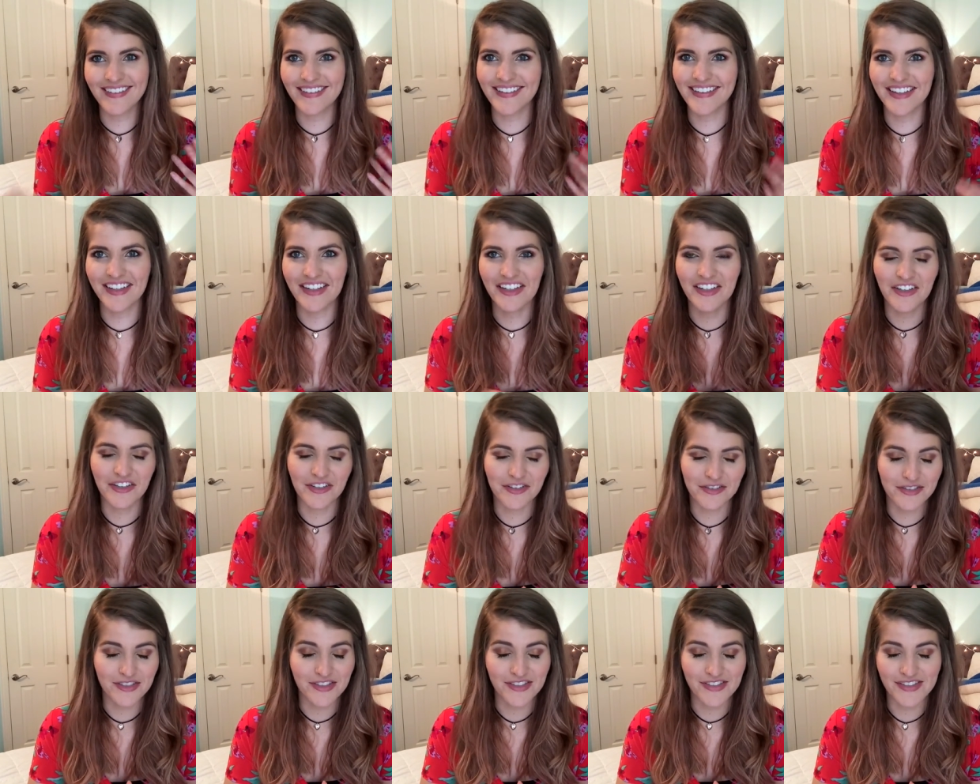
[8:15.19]
you
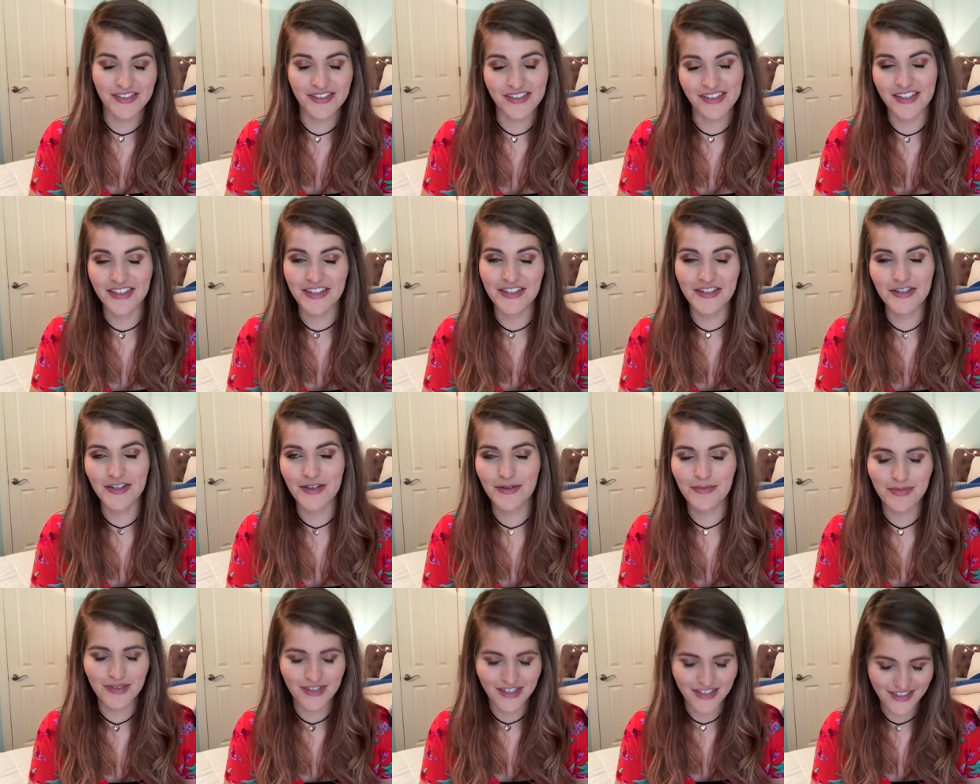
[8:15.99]
know, just
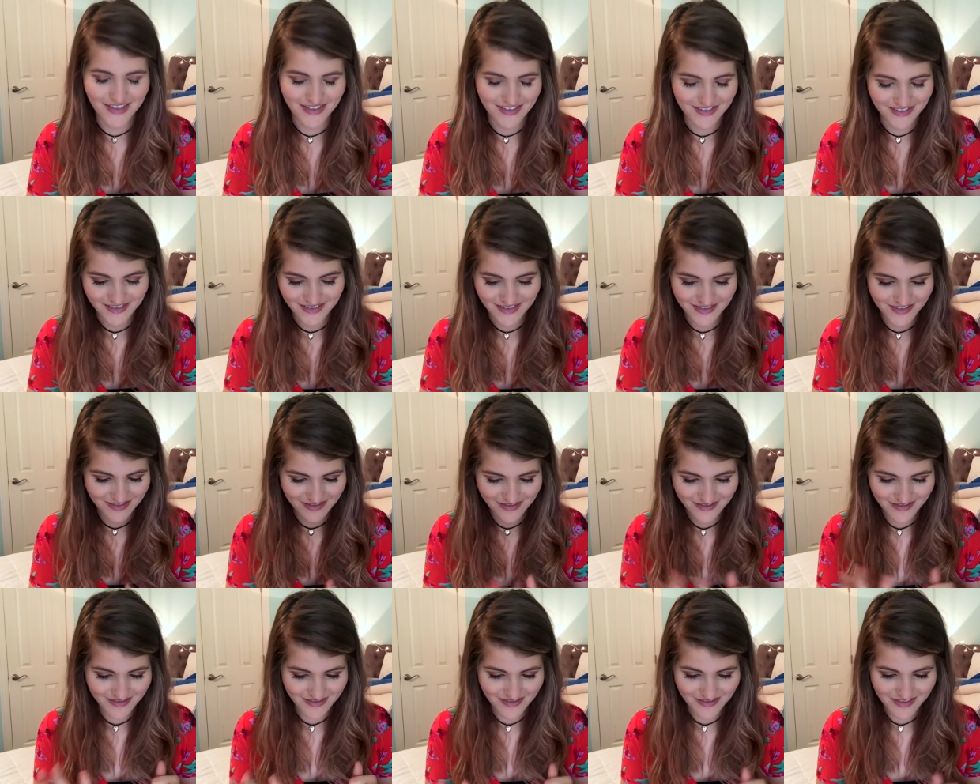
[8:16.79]
interpreting
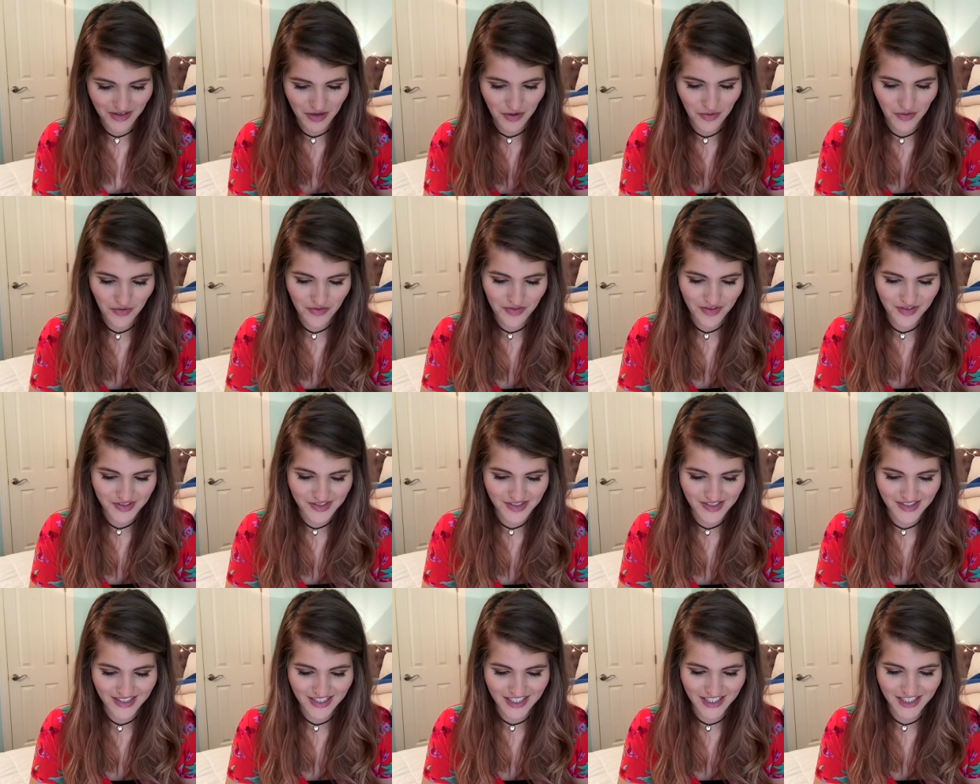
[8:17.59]
the
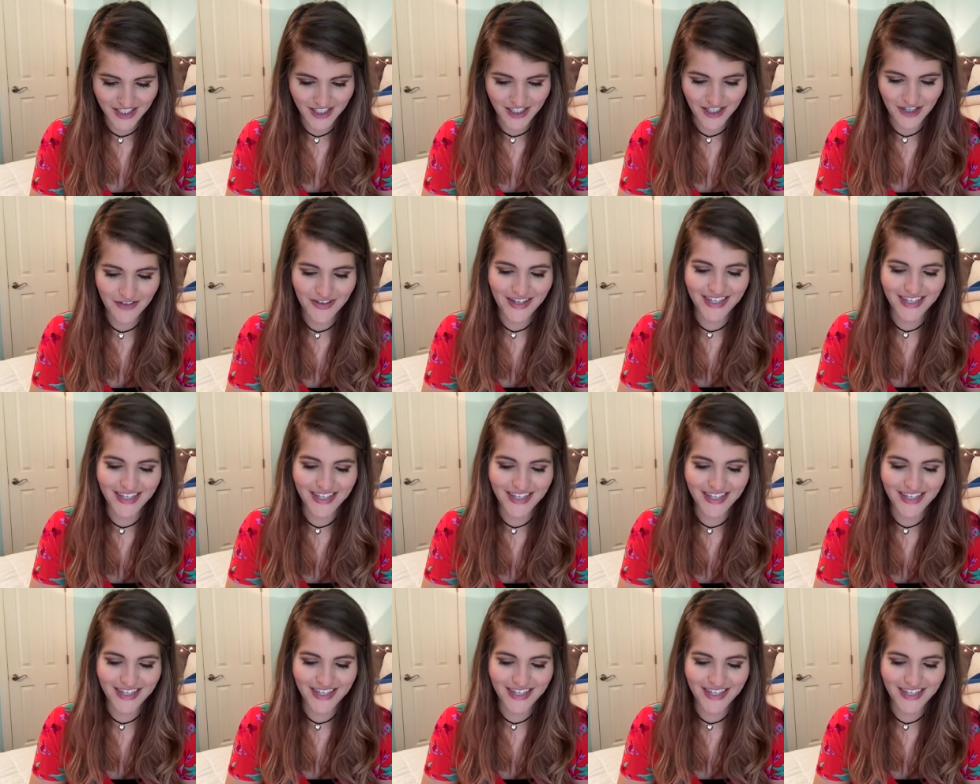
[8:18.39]
scenario.